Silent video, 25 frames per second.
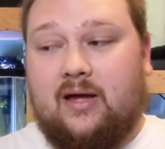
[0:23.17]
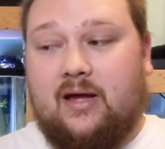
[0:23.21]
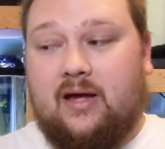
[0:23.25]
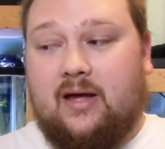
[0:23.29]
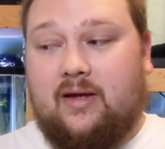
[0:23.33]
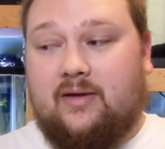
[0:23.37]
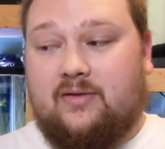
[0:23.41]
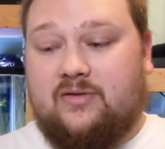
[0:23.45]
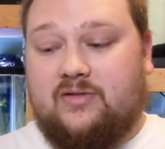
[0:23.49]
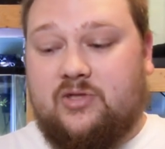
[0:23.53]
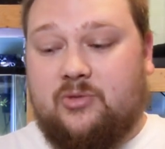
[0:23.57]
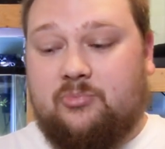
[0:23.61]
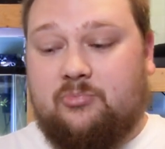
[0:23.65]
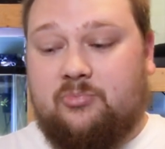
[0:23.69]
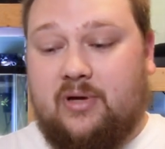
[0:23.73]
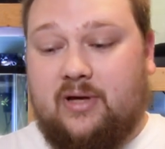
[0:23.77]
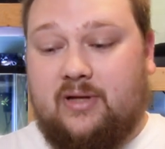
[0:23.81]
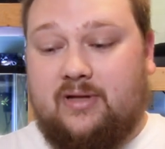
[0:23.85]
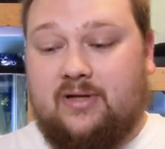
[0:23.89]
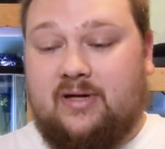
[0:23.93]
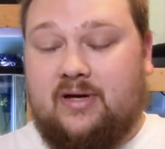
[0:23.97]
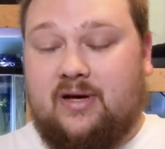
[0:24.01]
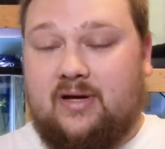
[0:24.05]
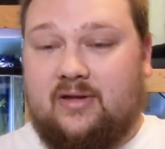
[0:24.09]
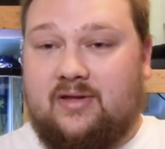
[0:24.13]
And
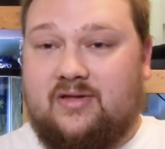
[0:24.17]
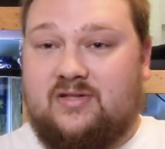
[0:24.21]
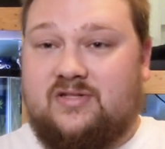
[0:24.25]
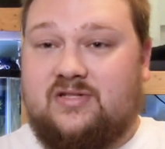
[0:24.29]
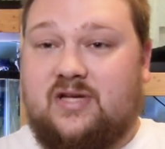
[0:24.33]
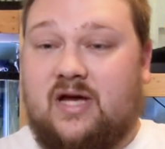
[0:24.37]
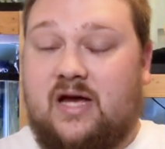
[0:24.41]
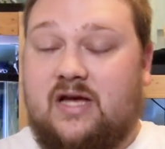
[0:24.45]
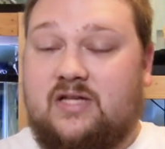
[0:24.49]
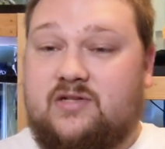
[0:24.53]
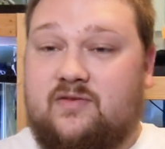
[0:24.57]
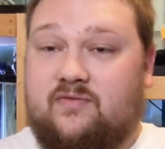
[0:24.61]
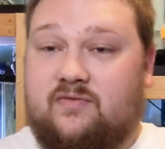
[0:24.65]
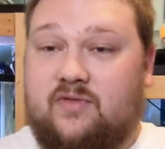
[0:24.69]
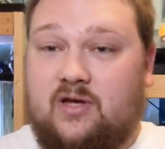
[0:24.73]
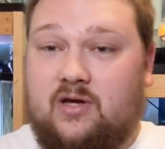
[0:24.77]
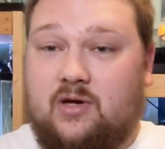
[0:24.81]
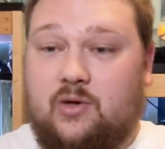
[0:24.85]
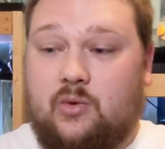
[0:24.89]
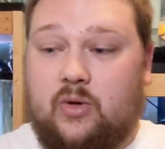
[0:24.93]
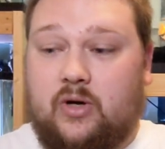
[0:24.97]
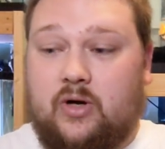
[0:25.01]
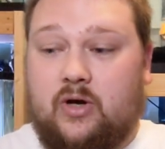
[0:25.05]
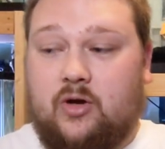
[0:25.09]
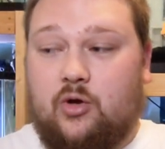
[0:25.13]
depending on the size of the
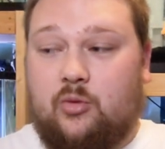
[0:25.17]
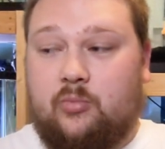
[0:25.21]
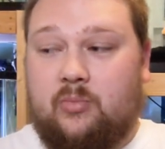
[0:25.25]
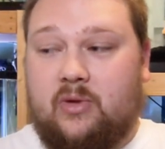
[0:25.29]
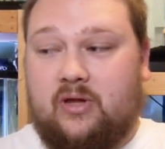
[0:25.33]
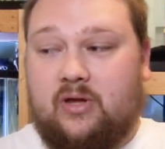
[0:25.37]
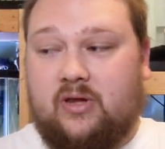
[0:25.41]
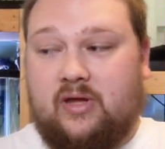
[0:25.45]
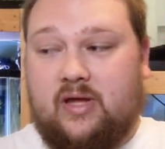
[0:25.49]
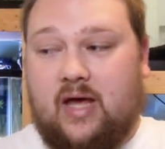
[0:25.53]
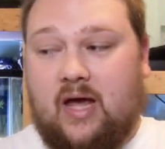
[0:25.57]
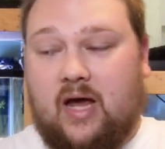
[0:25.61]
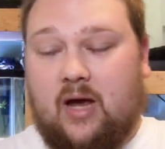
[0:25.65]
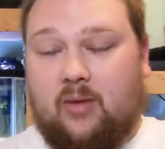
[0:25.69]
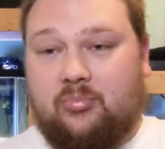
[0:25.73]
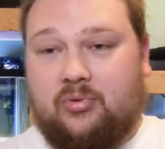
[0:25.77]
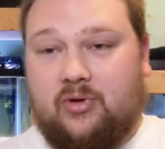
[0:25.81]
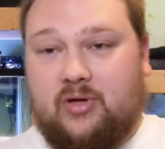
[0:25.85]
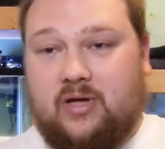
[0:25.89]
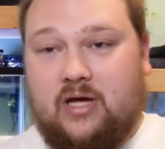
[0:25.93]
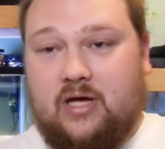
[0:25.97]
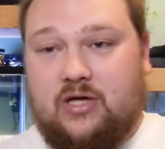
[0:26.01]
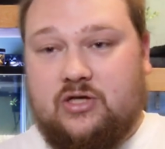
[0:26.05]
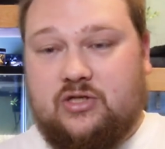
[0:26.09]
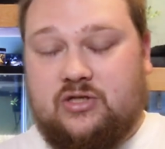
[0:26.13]
aquarium and the
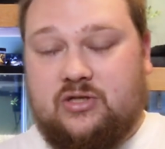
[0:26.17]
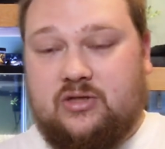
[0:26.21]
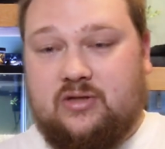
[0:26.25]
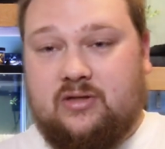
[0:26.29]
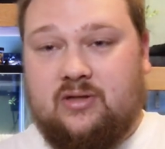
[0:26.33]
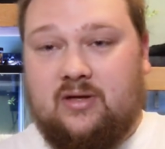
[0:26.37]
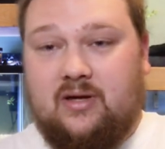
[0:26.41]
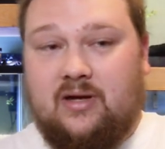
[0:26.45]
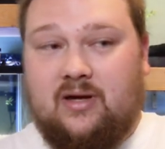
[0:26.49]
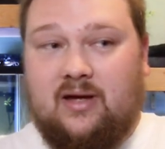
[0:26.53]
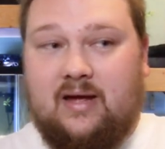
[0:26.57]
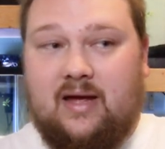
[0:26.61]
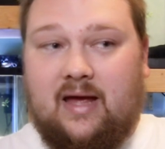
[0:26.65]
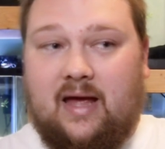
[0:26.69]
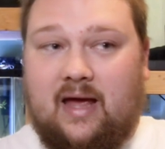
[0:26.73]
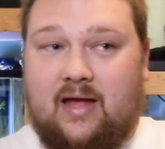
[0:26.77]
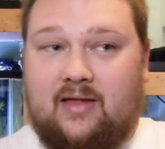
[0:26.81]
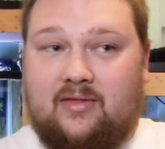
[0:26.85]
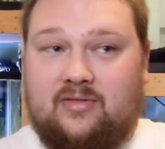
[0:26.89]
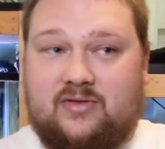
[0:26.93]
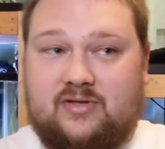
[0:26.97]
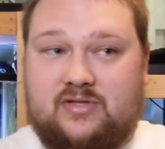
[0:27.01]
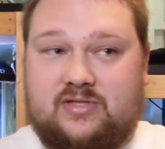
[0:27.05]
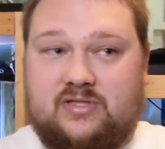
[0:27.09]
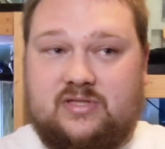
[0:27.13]
application
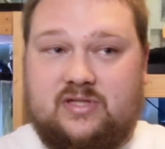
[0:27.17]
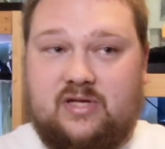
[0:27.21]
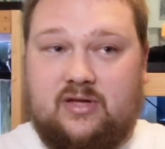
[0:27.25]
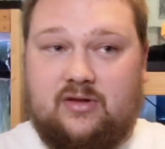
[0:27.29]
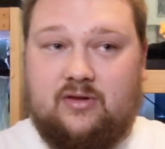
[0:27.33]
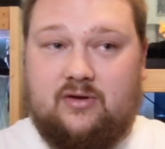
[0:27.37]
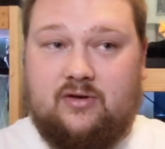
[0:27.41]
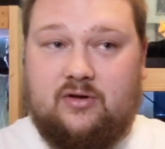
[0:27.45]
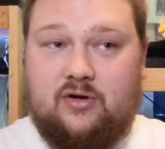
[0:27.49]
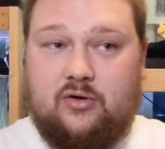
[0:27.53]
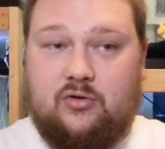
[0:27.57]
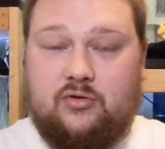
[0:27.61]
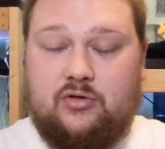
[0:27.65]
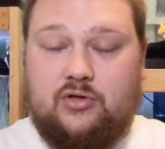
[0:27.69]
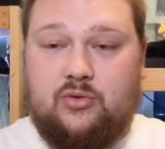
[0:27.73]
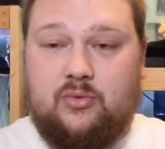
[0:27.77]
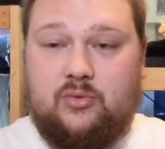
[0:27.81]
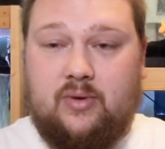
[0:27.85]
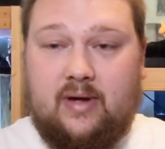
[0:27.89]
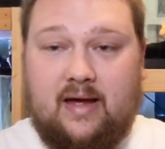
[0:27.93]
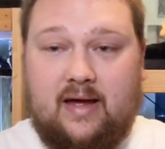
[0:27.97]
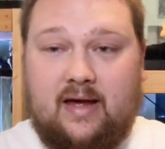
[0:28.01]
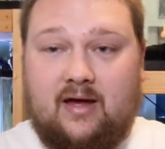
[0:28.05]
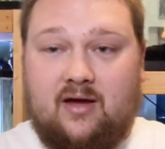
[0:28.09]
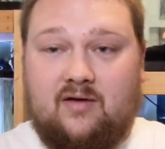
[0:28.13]
and the silicone you
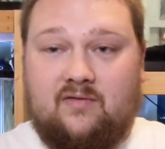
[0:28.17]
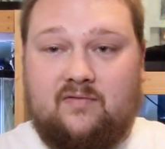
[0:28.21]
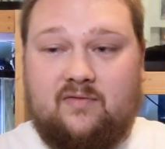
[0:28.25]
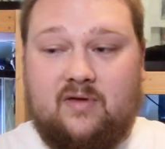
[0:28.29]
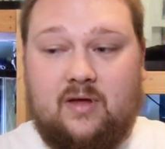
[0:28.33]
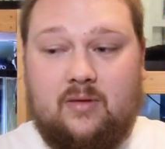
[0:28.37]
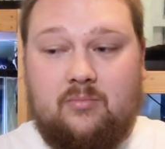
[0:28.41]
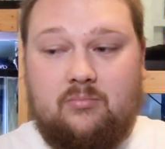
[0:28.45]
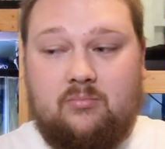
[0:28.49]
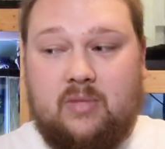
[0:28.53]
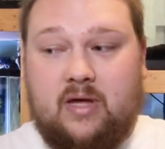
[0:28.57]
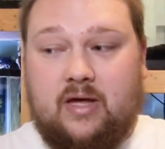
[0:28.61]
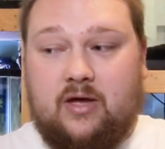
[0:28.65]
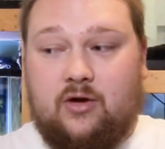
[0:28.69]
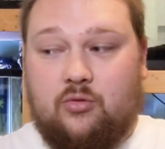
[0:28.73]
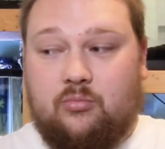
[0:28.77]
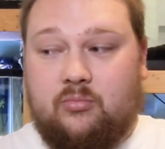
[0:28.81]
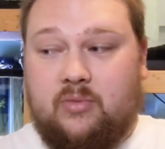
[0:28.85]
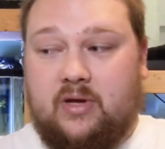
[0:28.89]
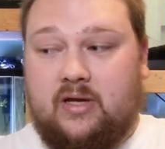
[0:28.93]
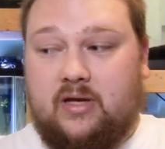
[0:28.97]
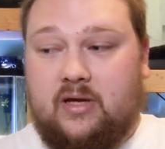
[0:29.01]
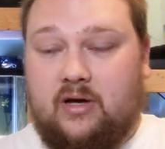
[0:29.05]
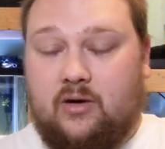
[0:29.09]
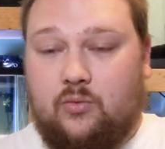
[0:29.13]
have, it may or
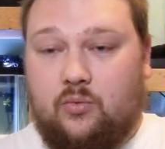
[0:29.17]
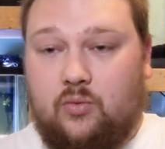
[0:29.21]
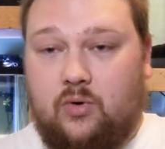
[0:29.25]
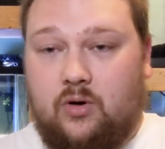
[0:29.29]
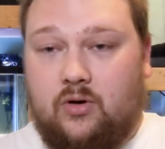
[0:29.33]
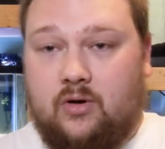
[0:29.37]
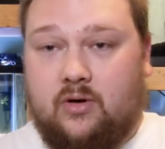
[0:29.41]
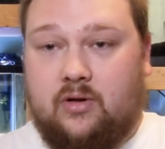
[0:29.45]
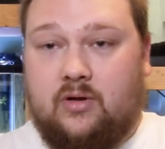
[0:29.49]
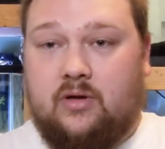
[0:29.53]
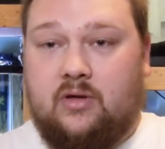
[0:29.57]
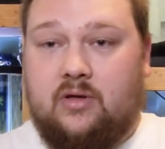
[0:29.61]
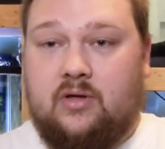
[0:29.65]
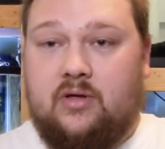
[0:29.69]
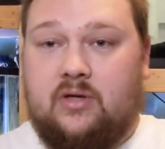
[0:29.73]
may not work.